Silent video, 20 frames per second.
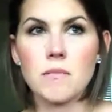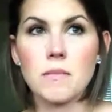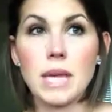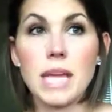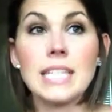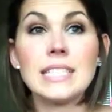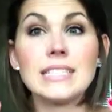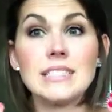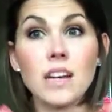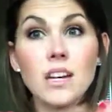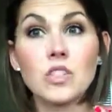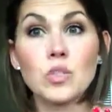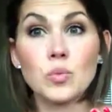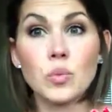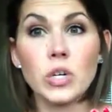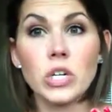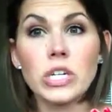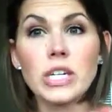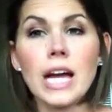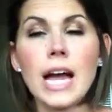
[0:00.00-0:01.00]
It does
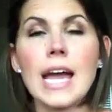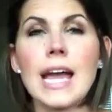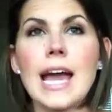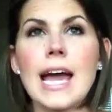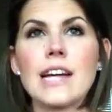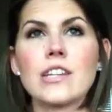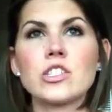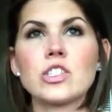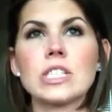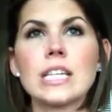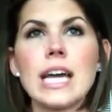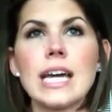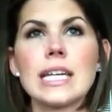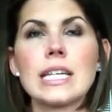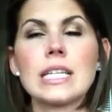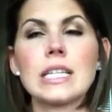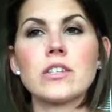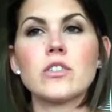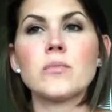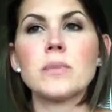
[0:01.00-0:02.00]
work. I actually had a
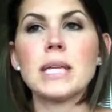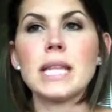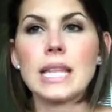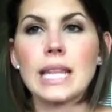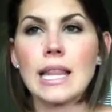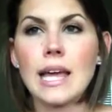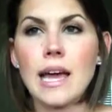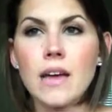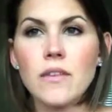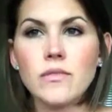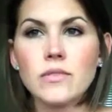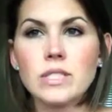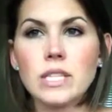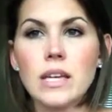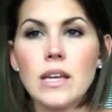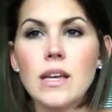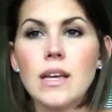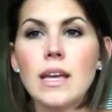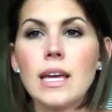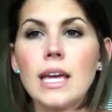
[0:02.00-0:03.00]
little bit left
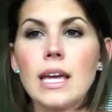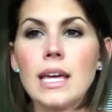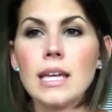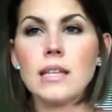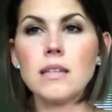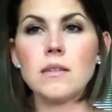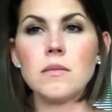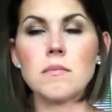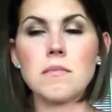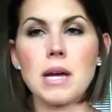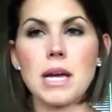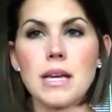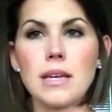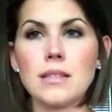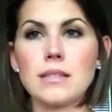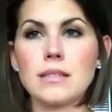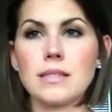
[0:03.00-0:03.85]
in my